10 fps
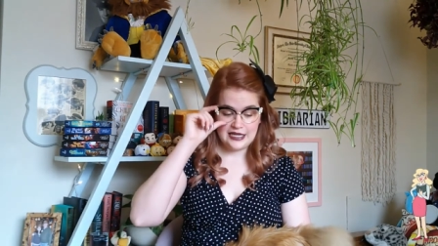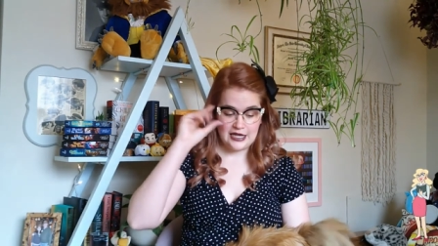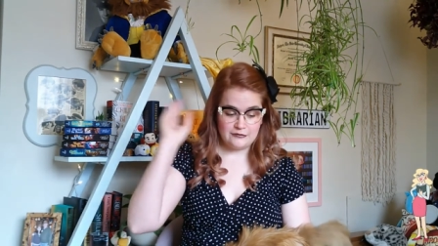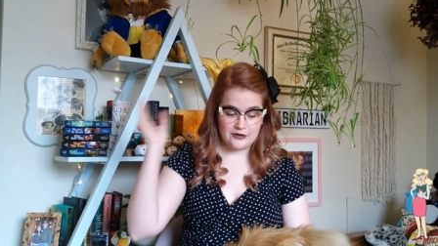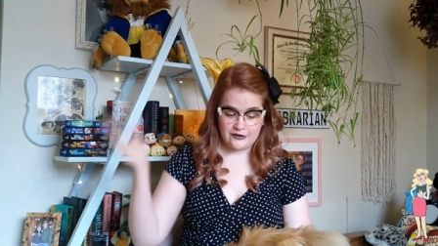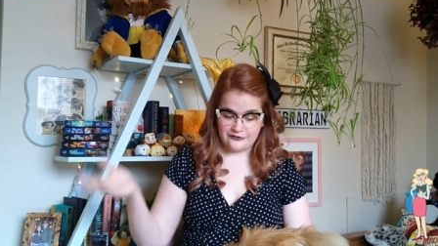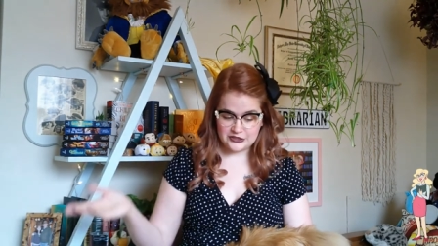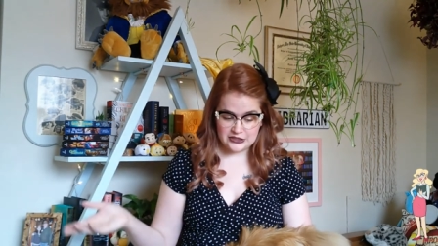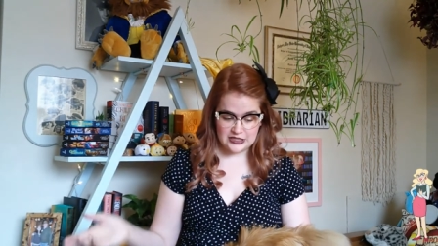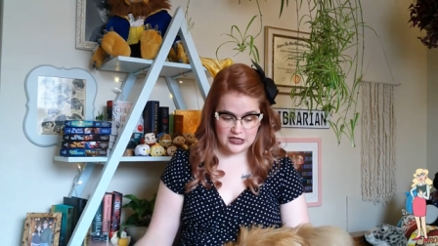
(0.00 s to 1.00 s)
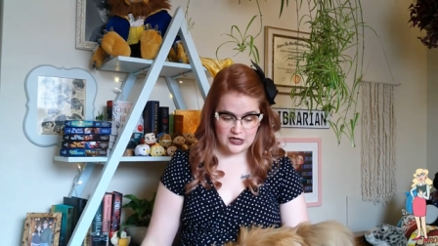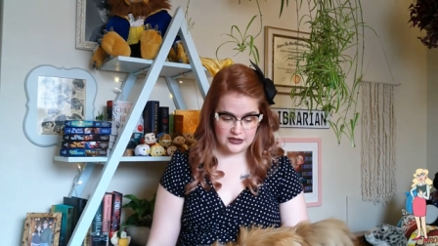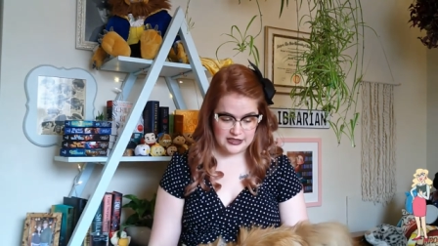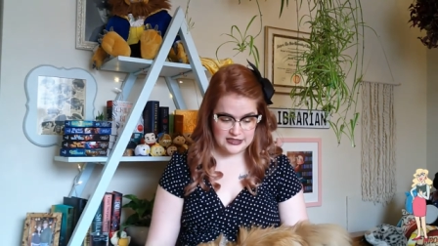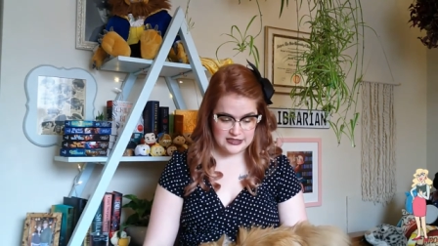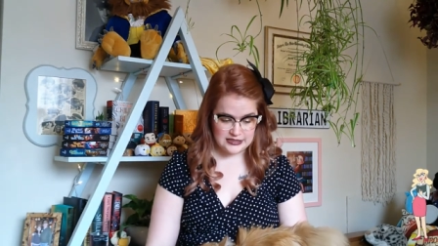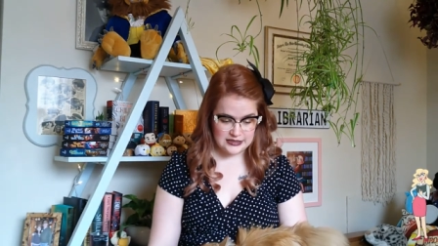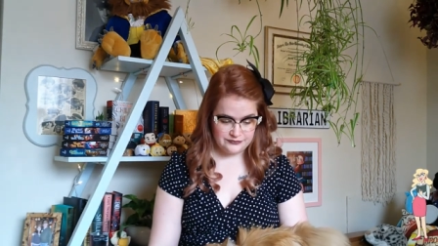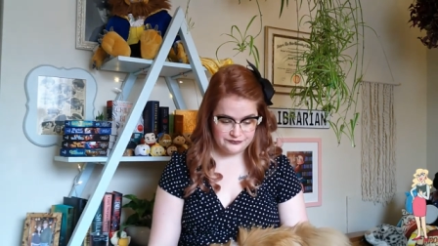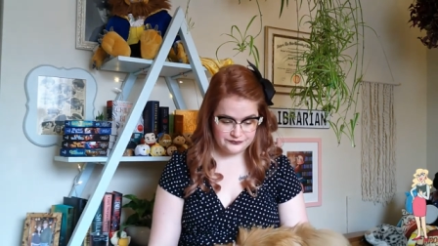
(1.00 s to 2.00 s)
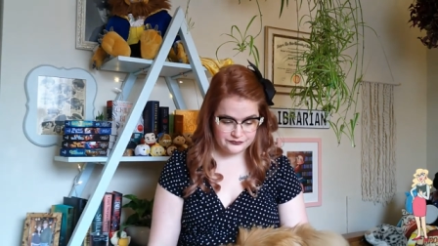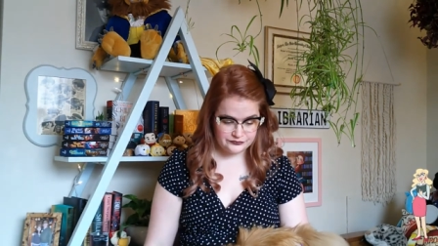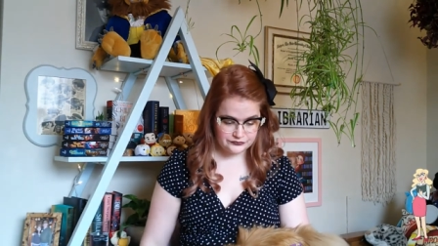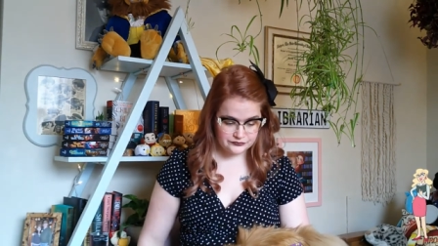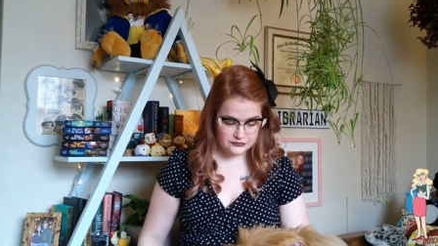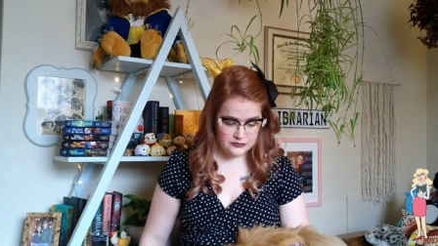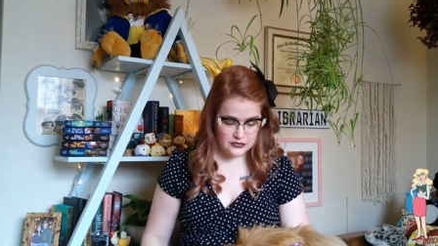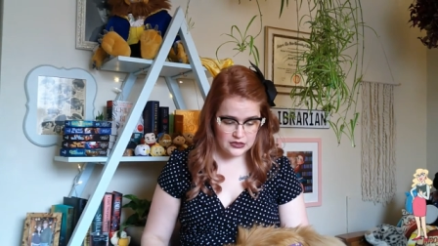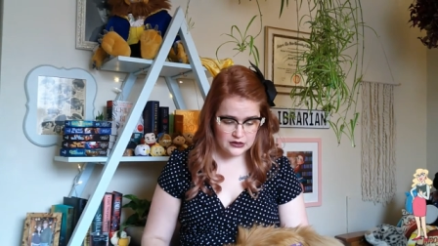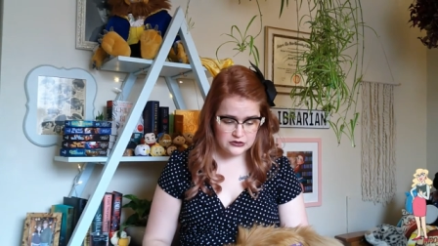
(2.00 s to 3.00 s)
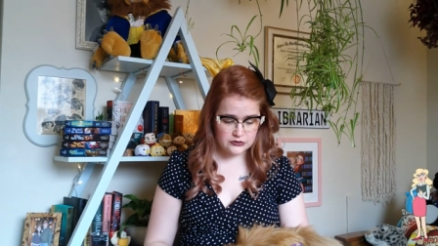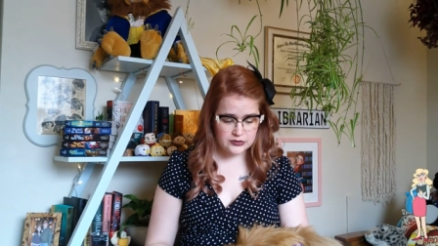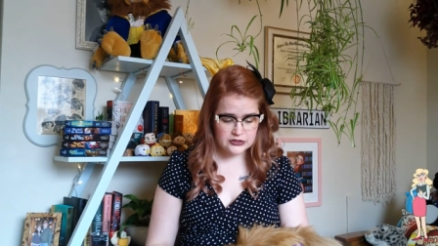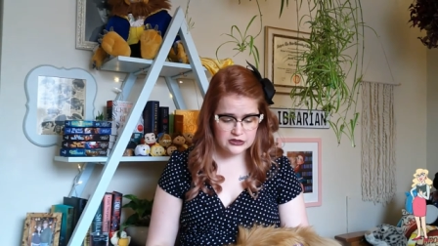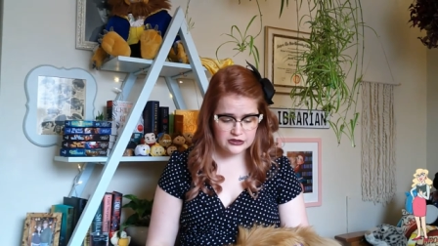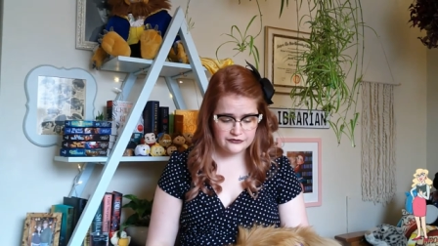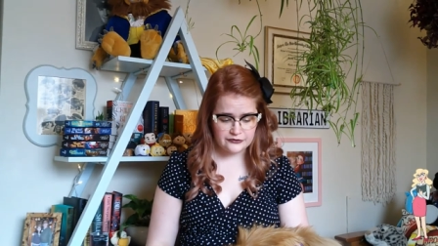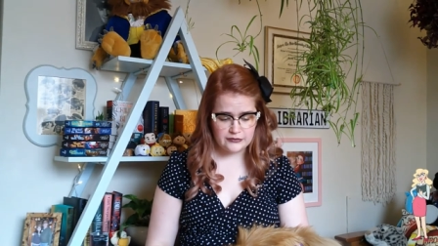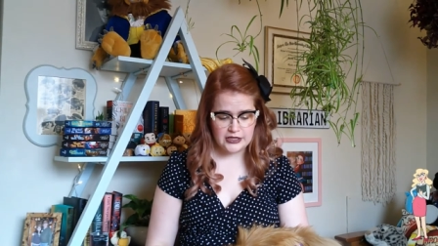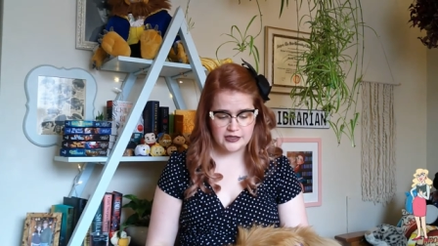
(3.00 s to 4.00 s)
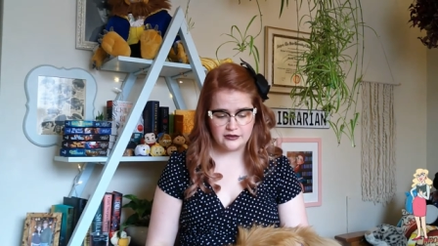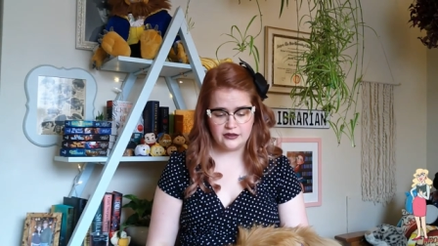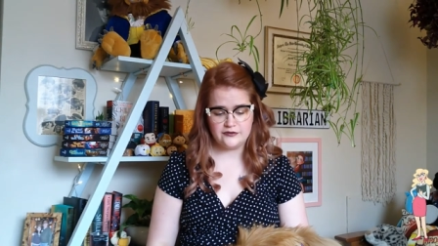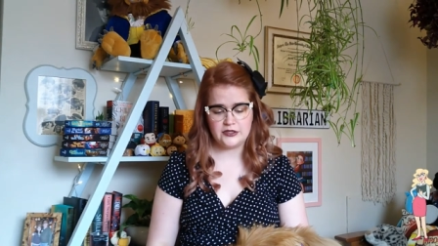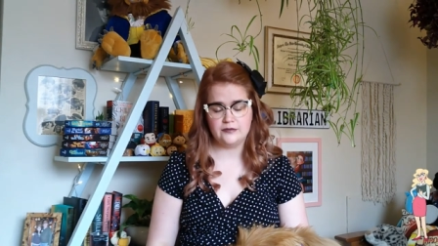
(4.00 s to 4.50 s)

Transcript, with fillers: and we are officially in the holiday season. So personally for me, I'd love to